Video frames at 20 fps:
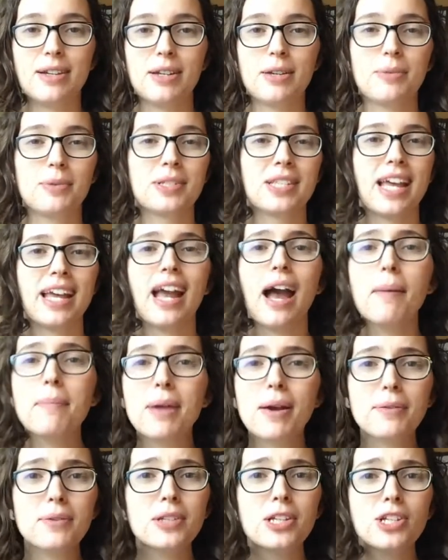He was like, I'm
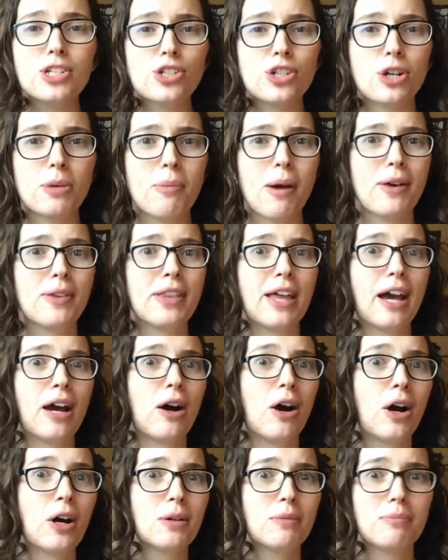not really sure about
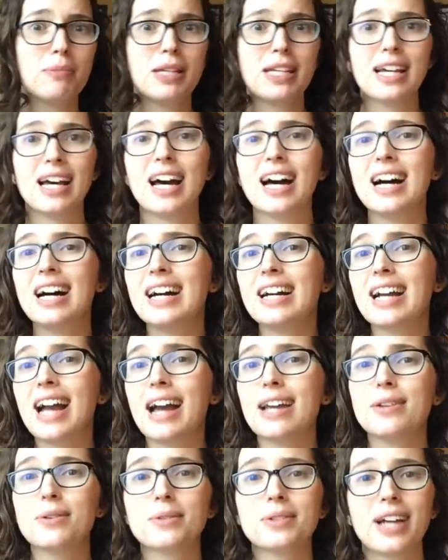that heartbeat hug.
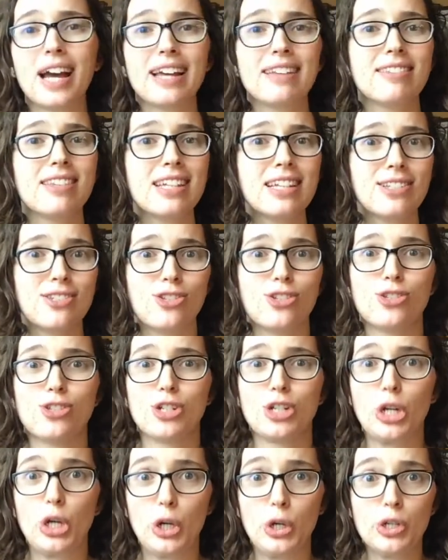I think it's just
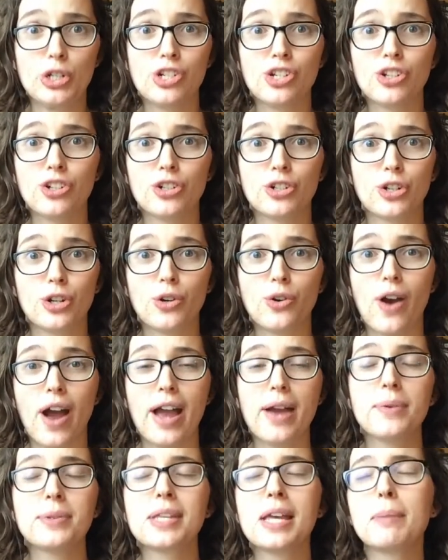encouraging her to
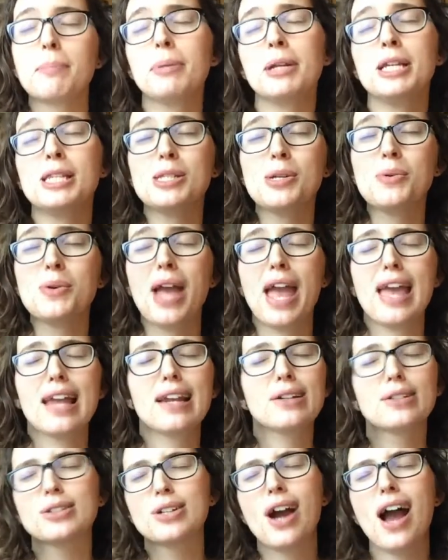cry. I was like, but it's okay
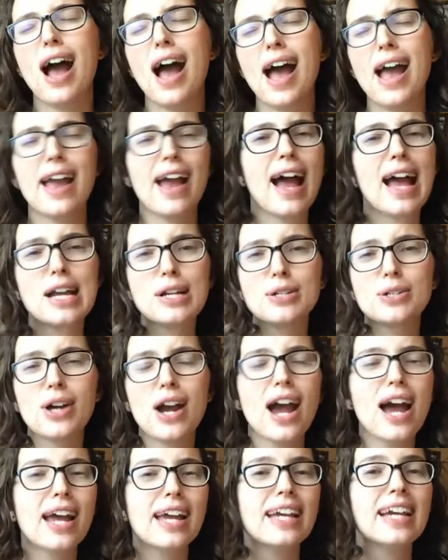to cry. I
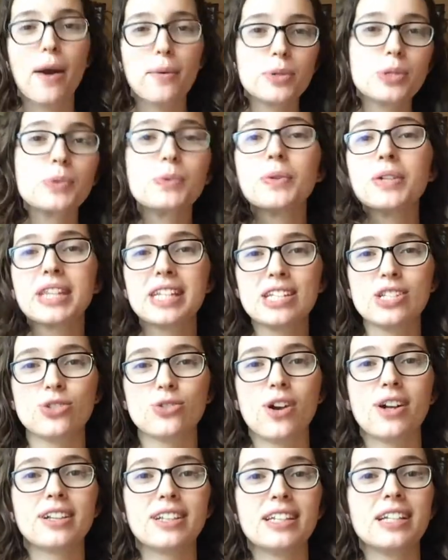cry. I was really
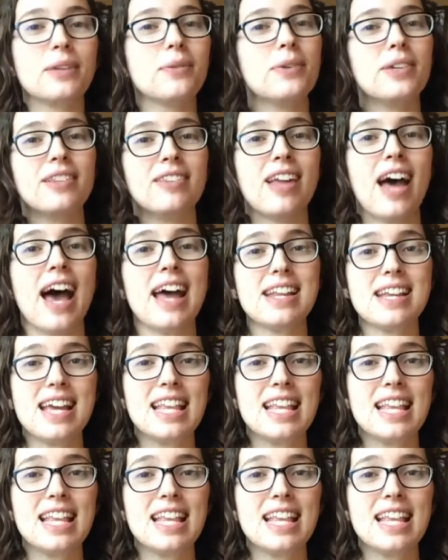struggling with that.